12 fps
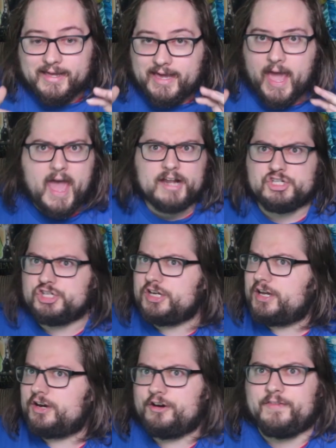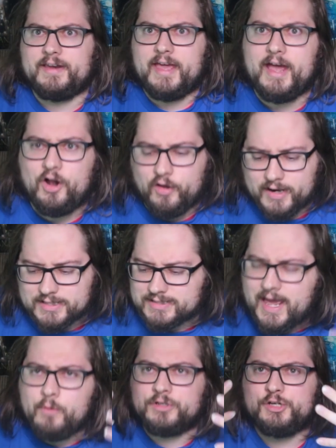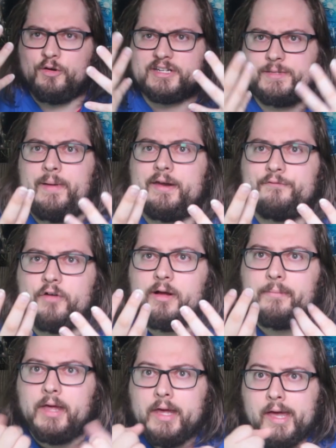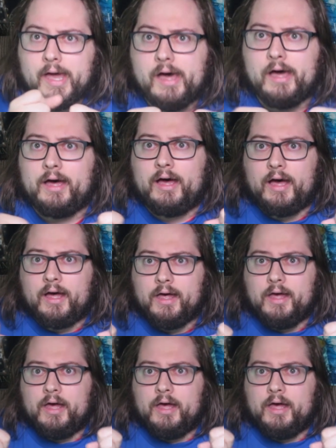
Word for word: catchier than hell and is not what you expect from uh,